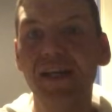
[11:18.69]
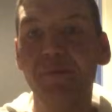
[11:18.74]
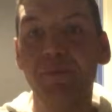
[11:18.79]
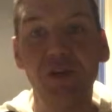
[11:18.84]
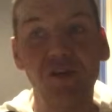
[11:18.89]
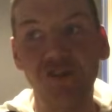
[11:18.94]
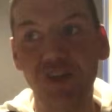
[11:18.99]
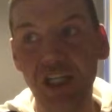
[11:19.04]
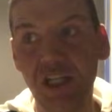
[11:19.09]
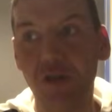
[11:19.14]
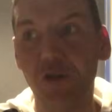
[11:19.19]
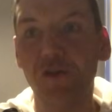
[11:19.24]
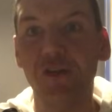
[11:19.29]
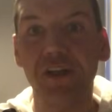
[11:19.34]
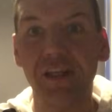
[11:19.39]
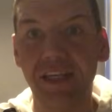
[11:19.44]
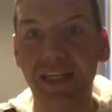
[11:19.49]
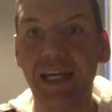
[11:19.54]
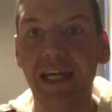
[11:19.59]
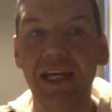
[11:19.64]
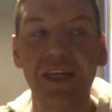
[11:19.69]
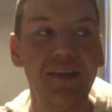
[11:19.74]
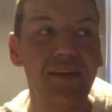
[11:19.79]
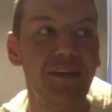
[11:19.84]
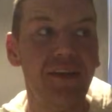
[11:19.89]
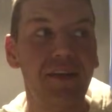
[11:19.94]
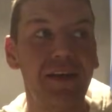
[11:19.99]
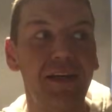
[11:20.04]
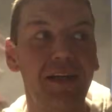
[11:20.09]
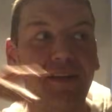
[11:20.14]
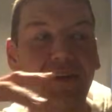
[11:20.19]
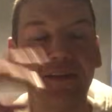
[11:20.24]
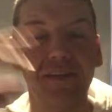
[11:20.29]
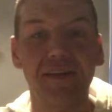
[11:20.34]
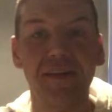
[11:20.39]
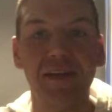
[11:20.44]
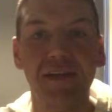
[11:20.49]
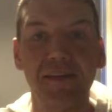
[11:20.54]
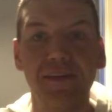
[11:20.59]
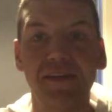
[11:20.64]
But she couldn't get to
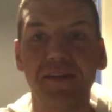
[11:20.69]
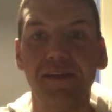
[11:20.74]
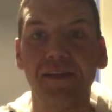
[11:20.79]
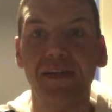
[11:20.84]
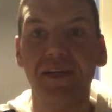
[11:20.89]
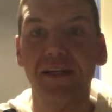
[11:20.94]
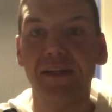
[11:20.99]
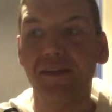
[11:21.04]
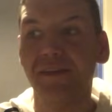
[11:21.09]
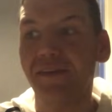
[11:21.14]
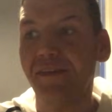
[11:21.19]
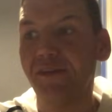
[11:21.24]
the